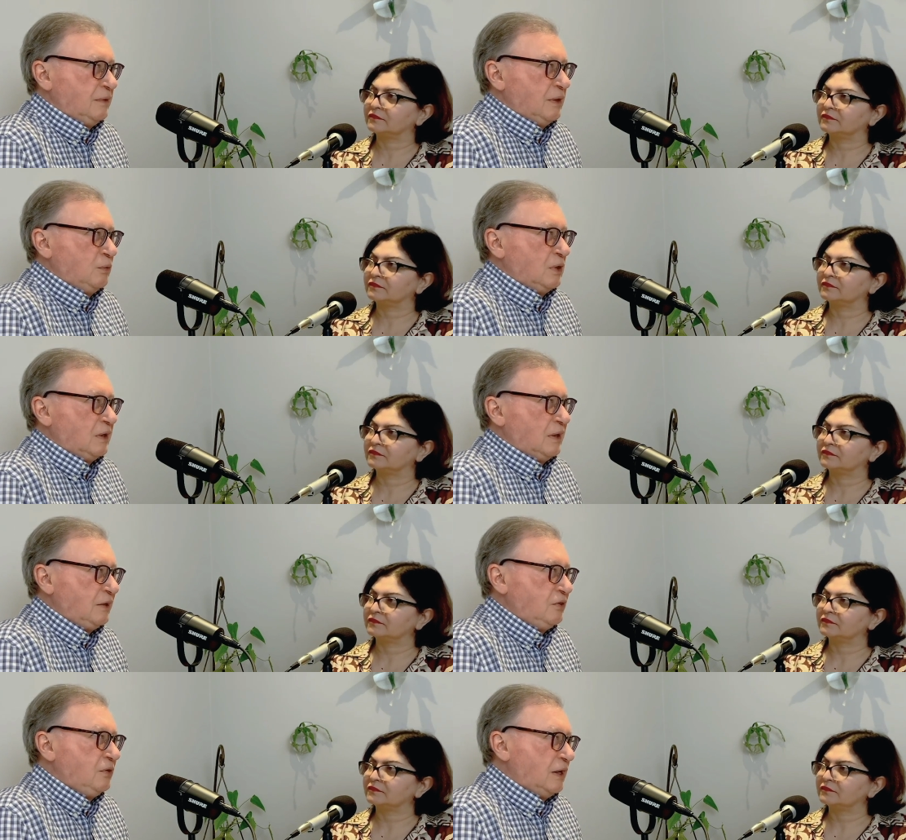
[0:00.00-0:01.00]
Speaker 1: they would
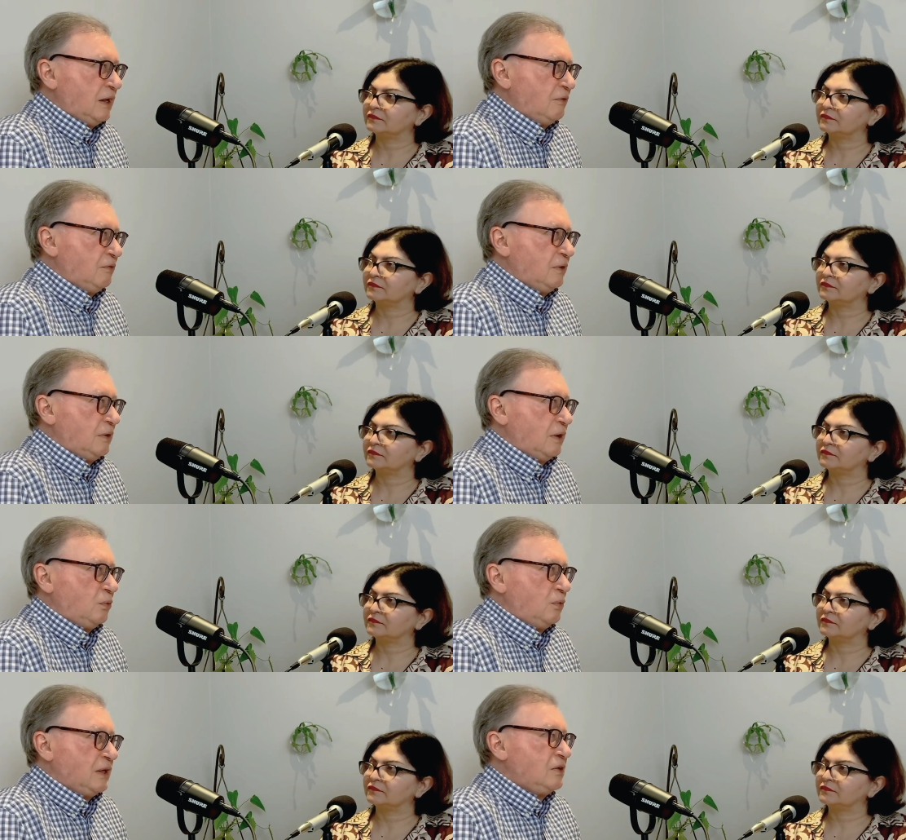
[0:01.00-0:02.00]
like you to have a
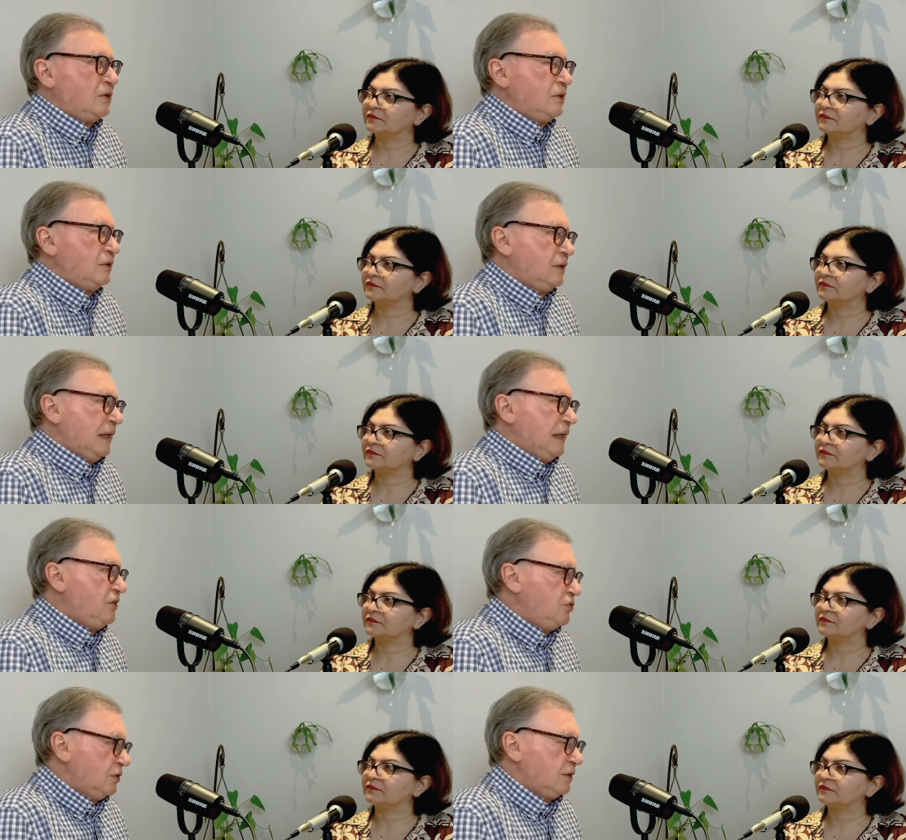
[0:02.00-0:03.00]
rental
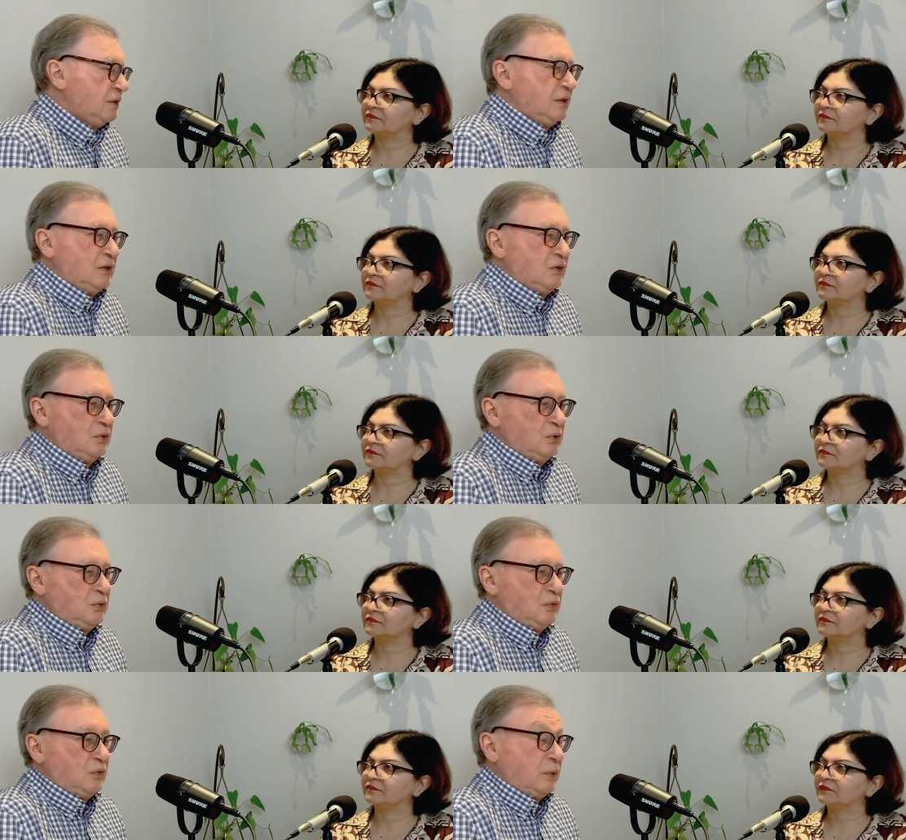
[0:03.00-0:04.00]
agent
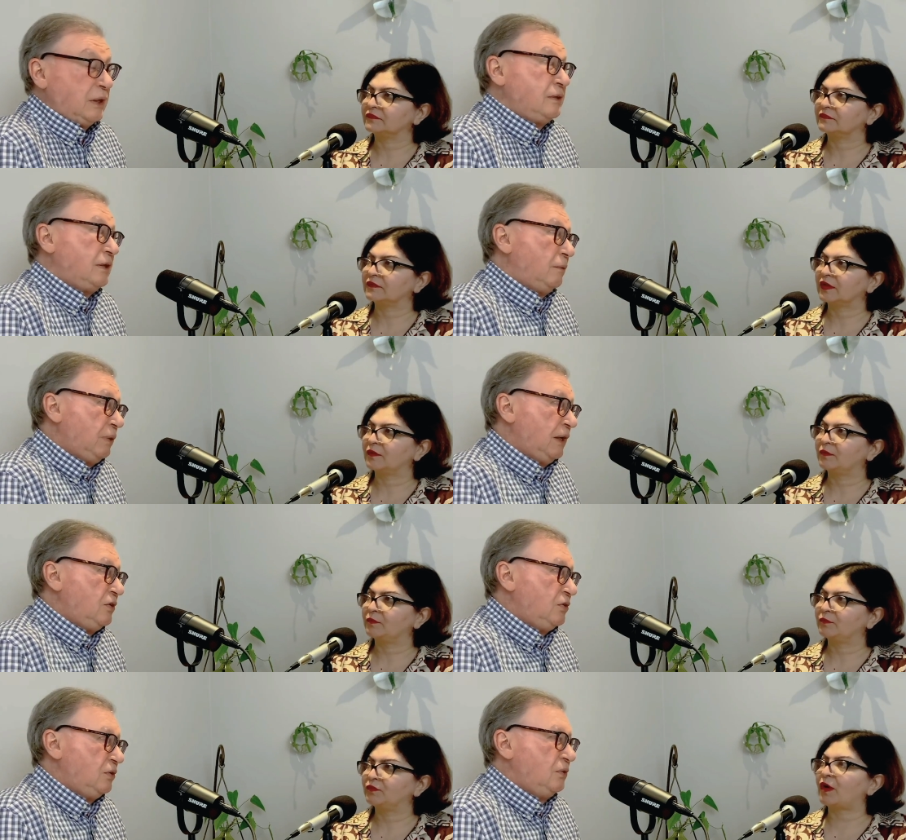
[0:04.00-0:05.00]
who the rents get
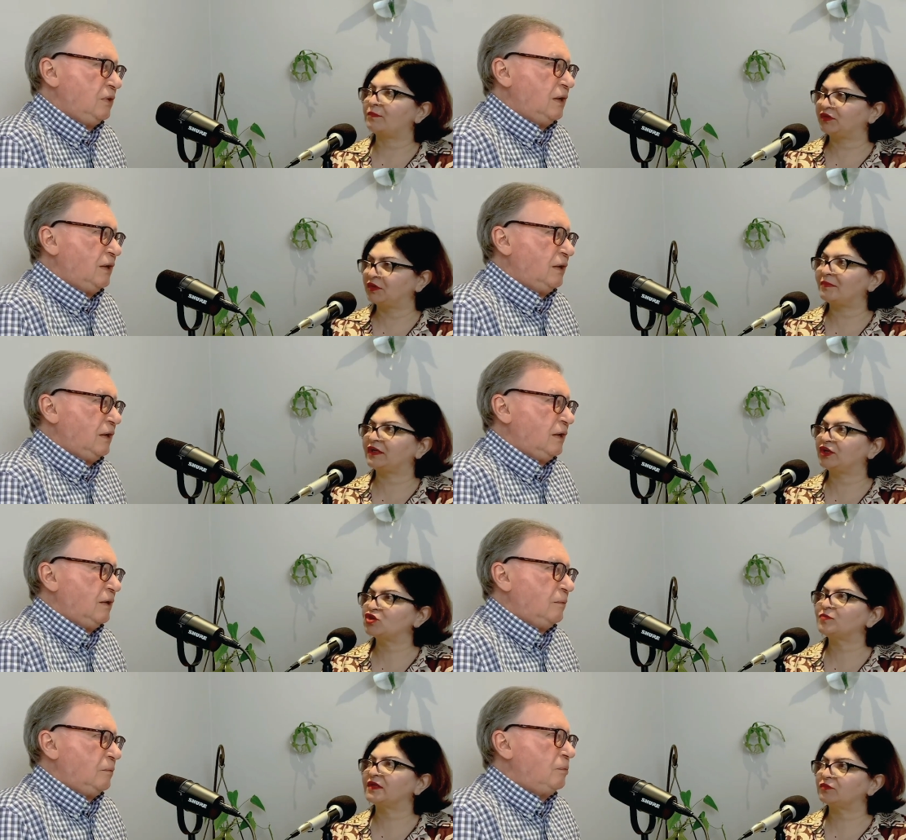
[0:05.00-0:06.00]
paid to.
Speaker 2: Property
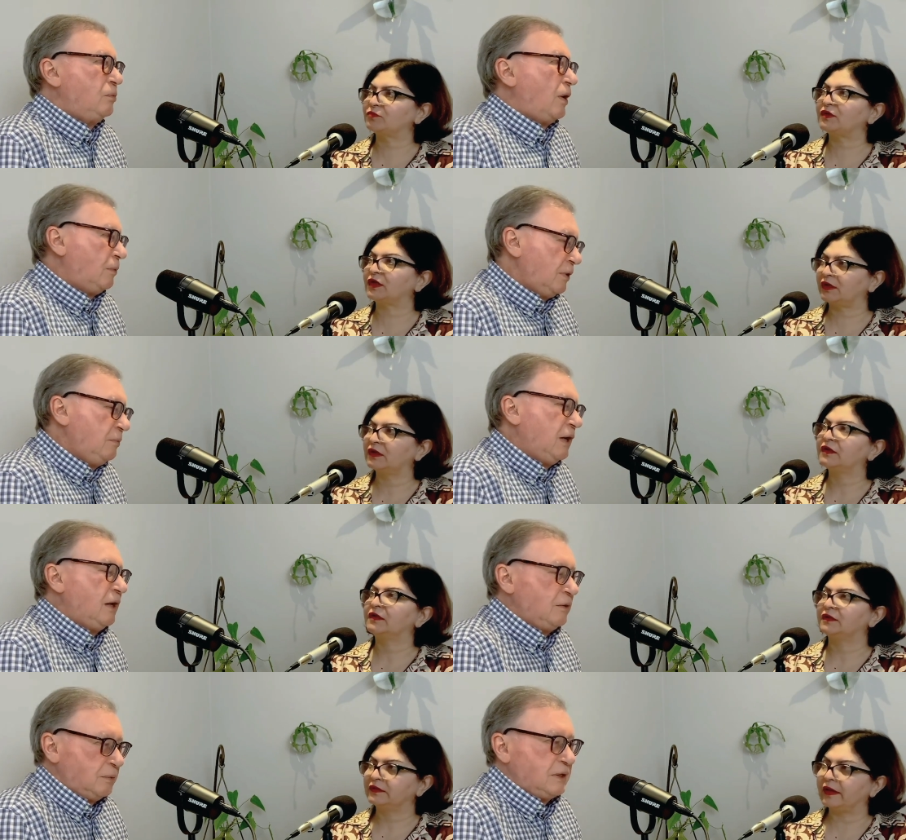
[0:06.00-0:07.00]
management
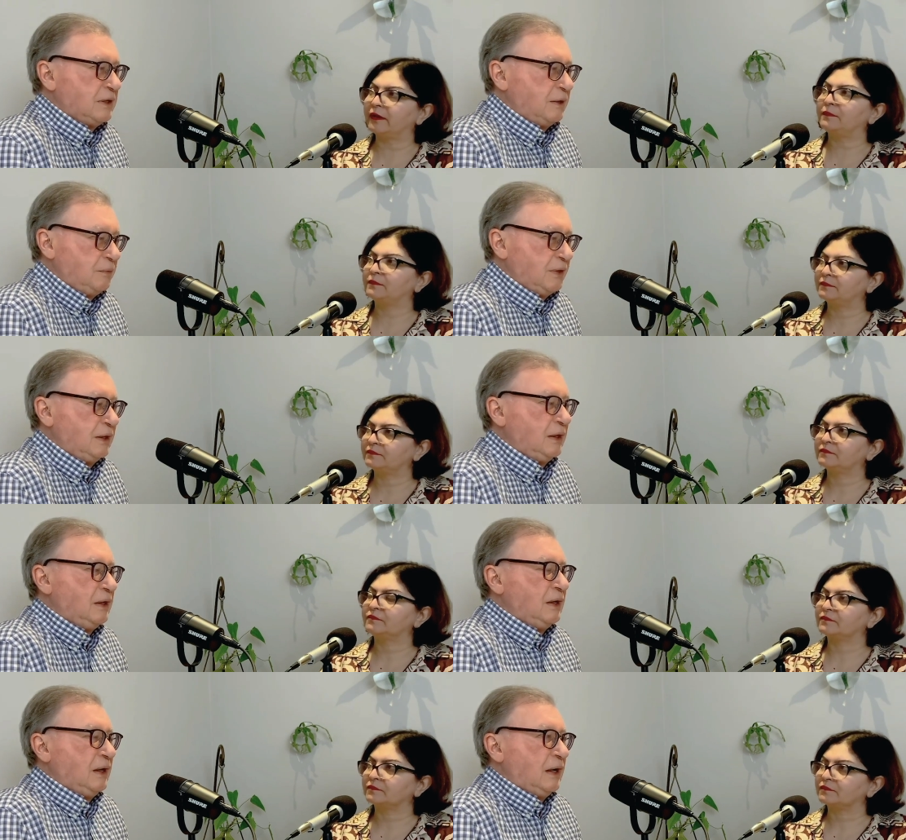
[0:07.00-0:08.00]
Speaker 1: yeah. Type thing.
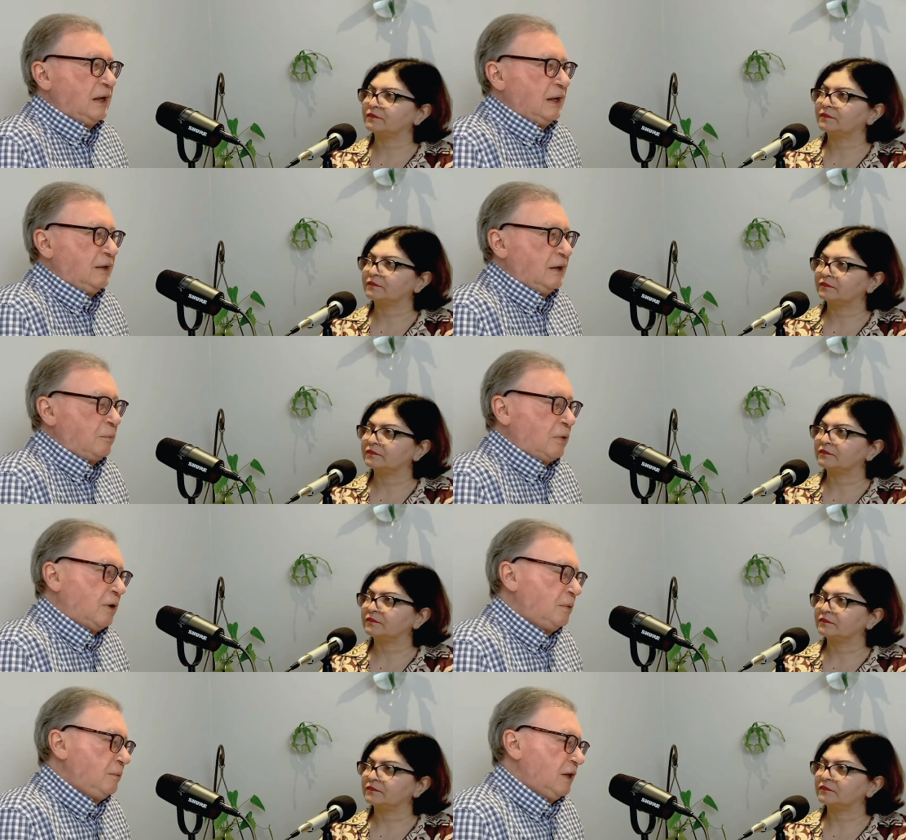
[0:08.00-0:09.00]
And that
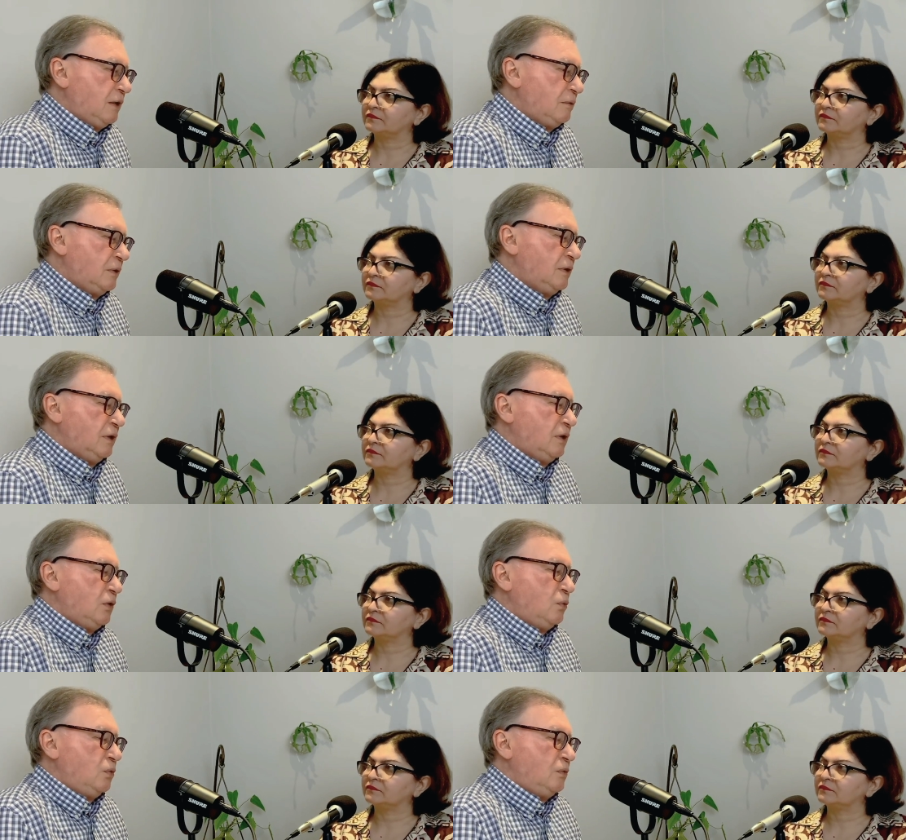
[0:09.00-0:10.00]
property manager
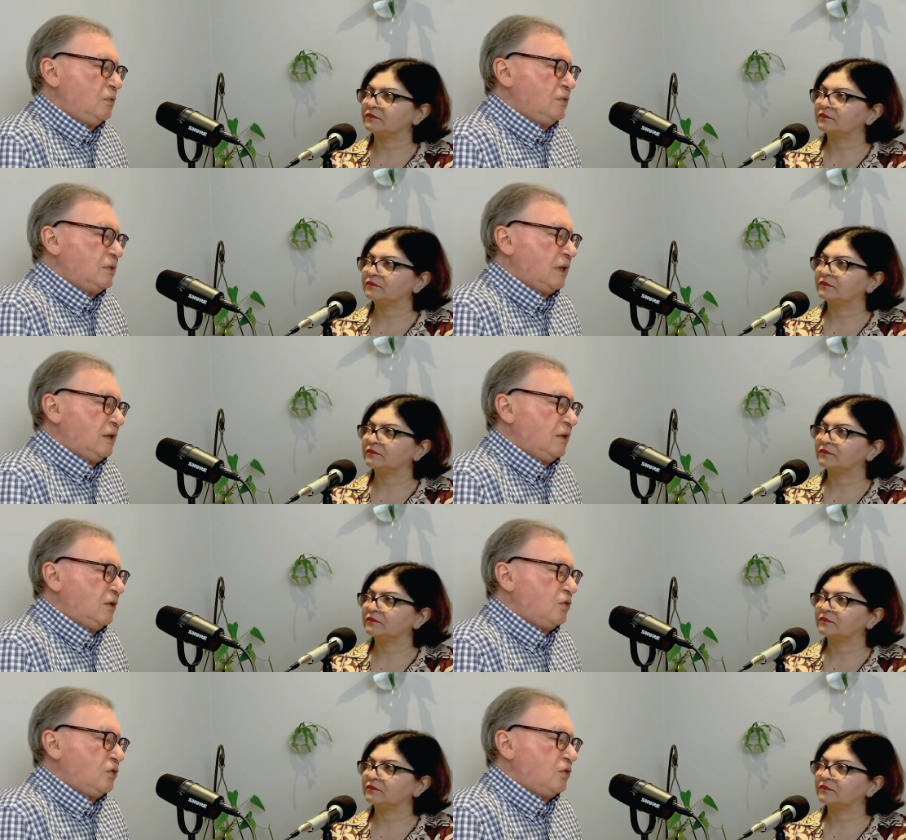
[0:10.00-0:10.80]
would send